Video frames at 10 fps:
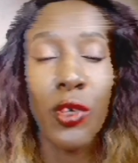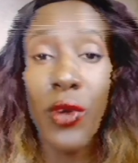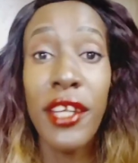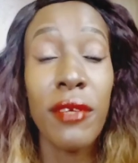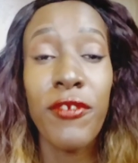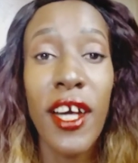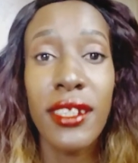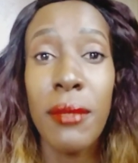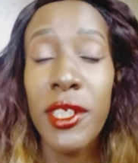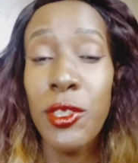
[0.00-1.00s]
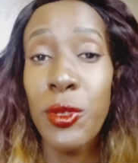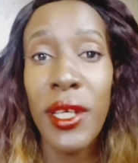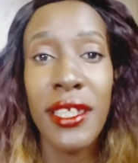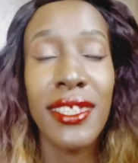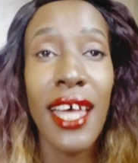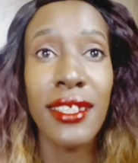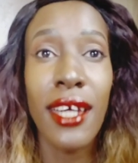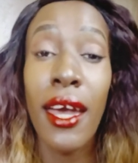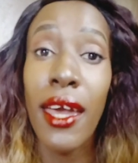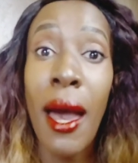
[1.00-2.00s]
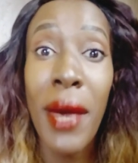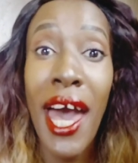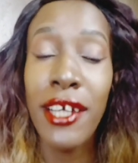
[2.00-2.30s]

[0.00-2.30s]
Random fact number two is that I am